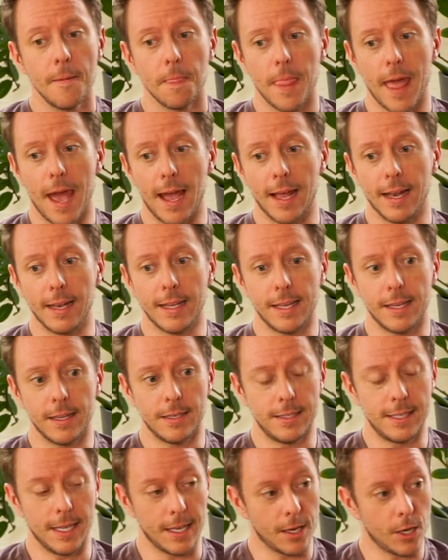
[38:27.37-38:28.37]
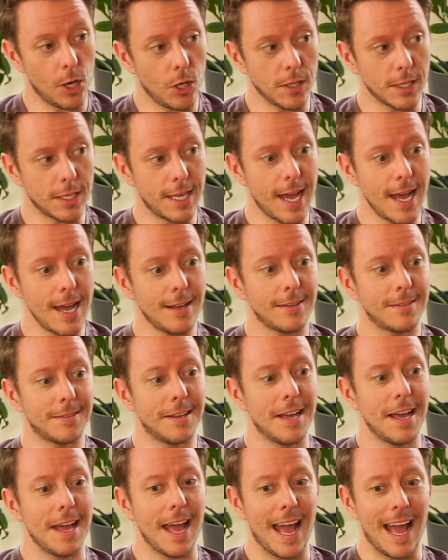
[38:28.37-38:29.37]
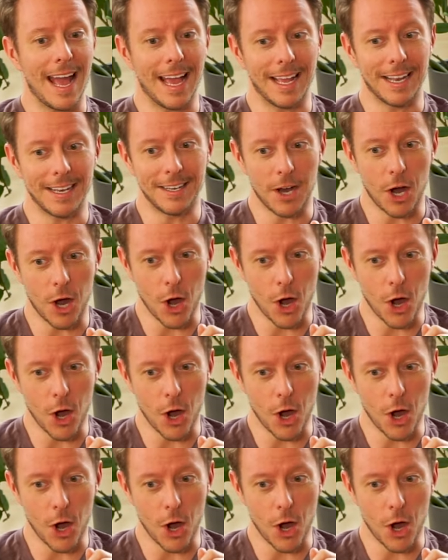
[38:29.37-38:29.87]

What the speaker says: and he did it all again, and